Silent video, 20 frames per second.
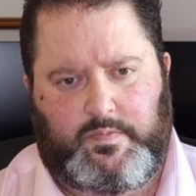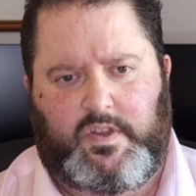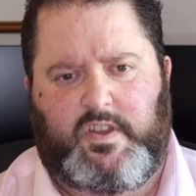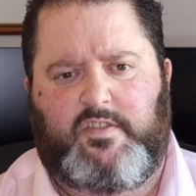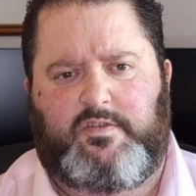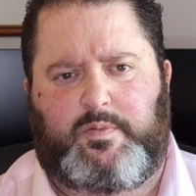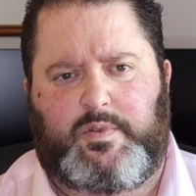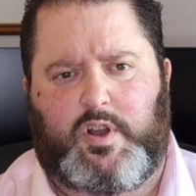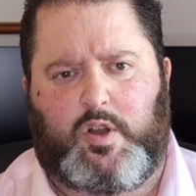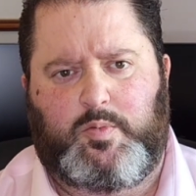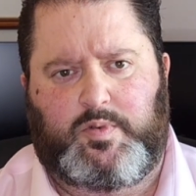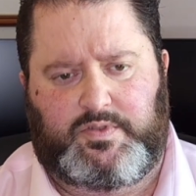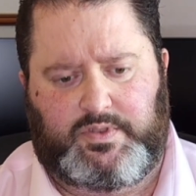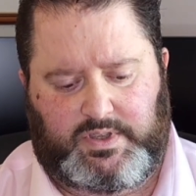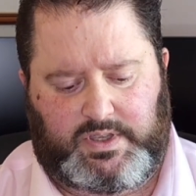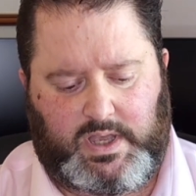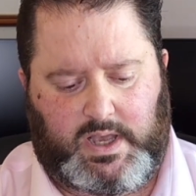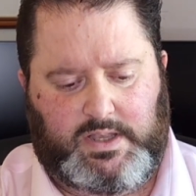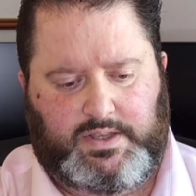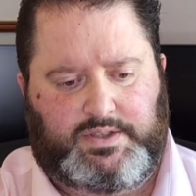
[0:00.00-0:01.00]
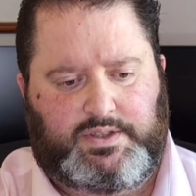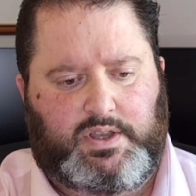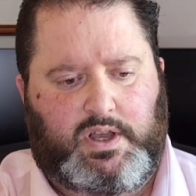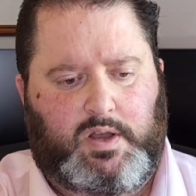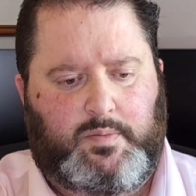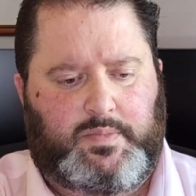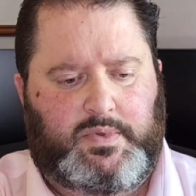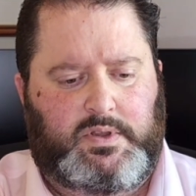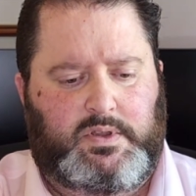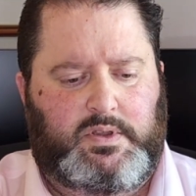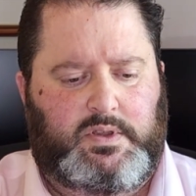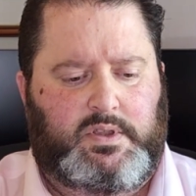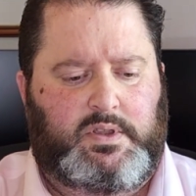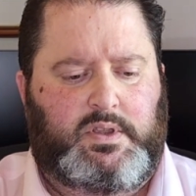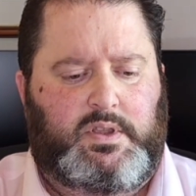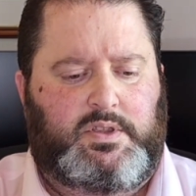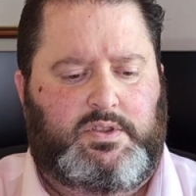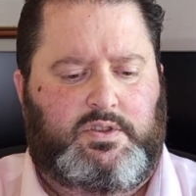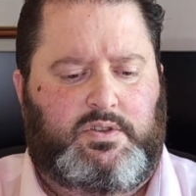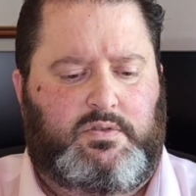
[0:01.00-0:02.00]
if we open the case up,
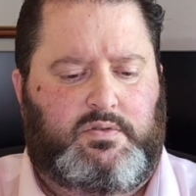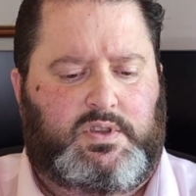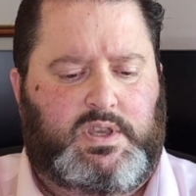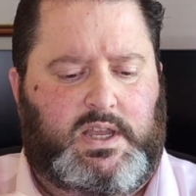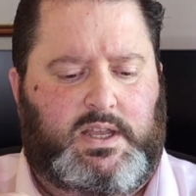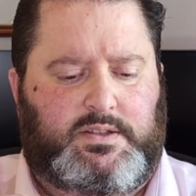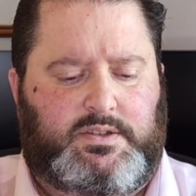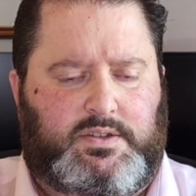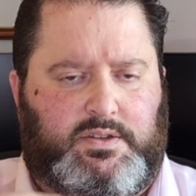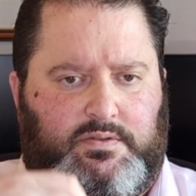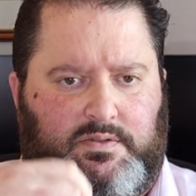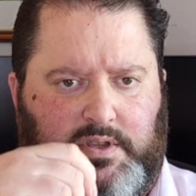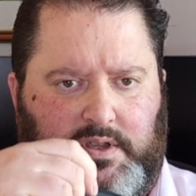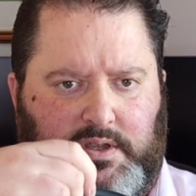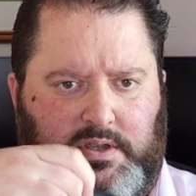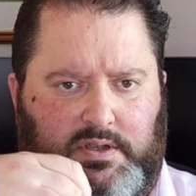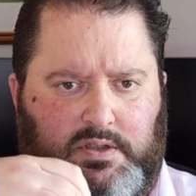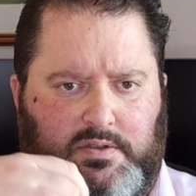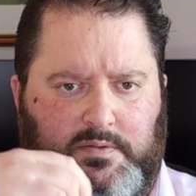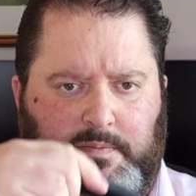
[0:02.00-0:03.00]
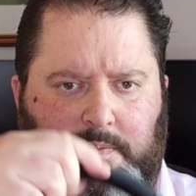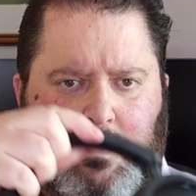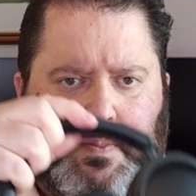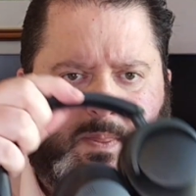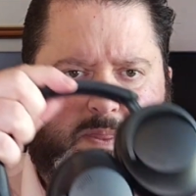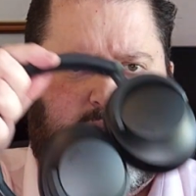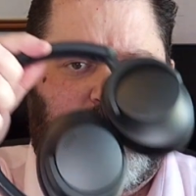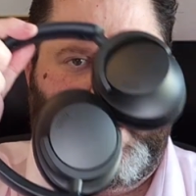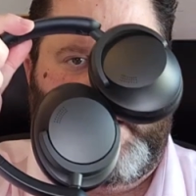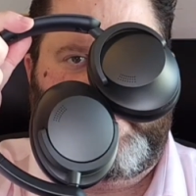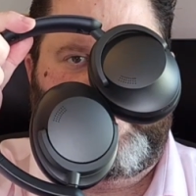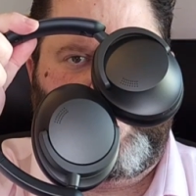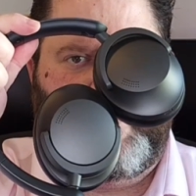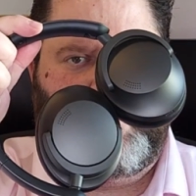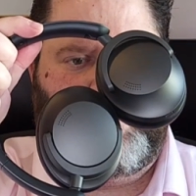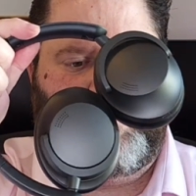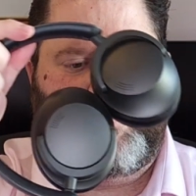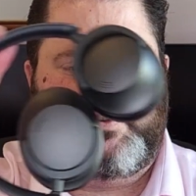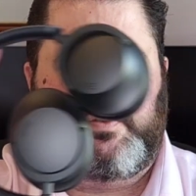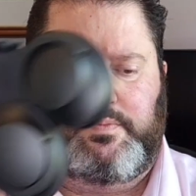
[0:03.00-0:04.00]
you get the
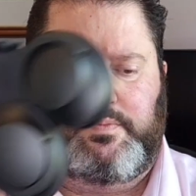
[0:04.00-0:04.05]
headphones